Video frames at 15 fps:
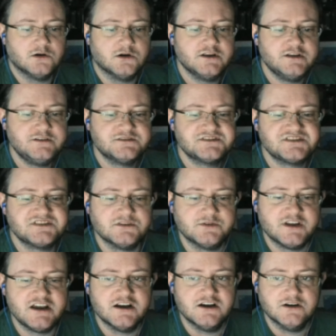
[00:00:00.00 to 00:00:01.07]
Alright, so
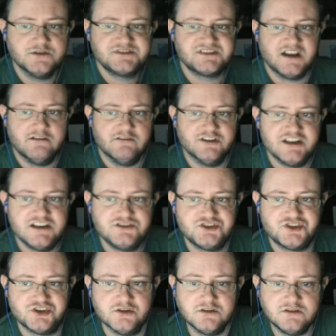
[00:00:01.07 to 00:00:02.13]
now Solid
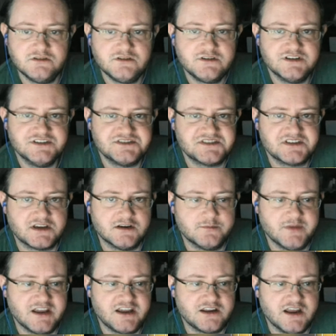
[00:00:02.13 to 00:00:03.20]
Angel is going to
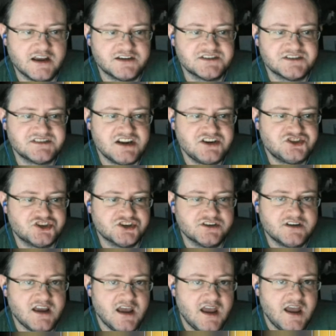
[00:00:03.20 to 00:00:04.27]
make an accusation,
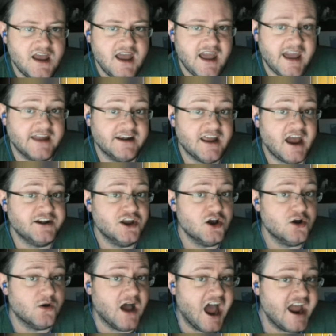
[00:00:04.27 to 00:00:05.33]
and I
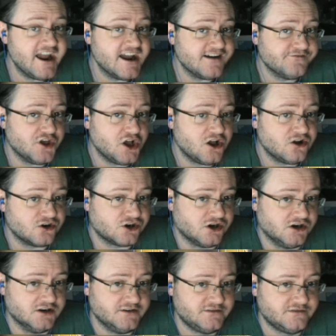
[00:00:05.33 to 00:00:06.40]
know I have the hall
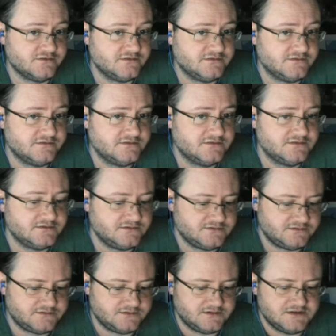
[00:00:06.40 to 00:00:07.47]
card.
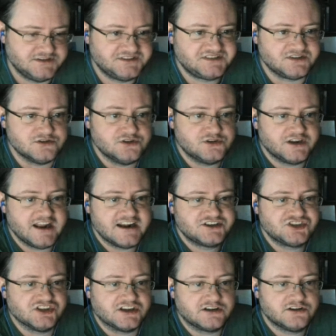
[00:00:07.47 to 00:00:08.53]
So you can
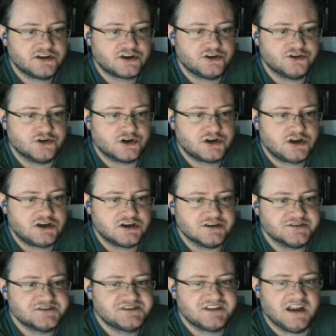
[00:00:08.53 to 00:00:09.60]
actually click on your
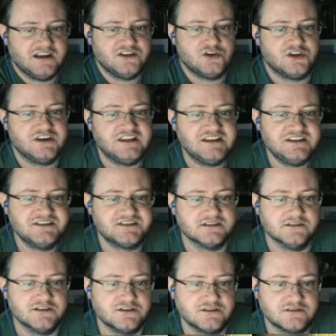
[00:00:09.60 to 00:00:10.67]
cards, and you can
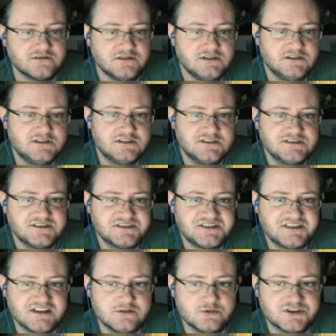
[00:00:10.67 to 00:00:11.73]
easily
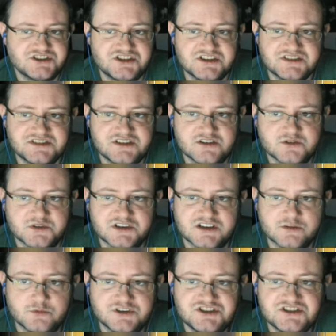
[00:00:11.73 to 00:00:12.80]
see what she's doing
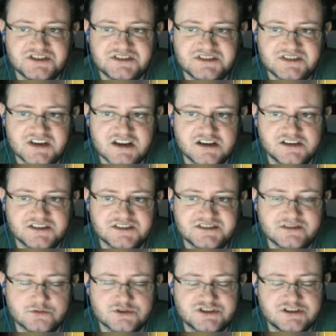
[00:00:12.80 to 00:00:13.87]
and what she's saying as
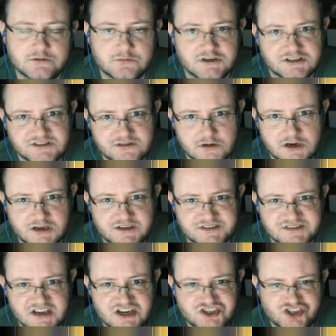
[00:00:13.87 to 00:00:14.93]
soon as she makes her
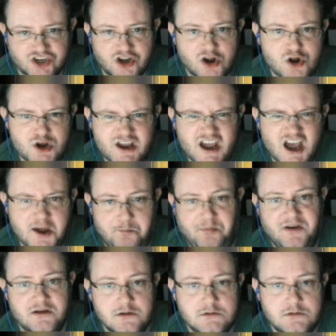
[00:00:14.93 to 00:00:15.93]
accusation. Hurry up!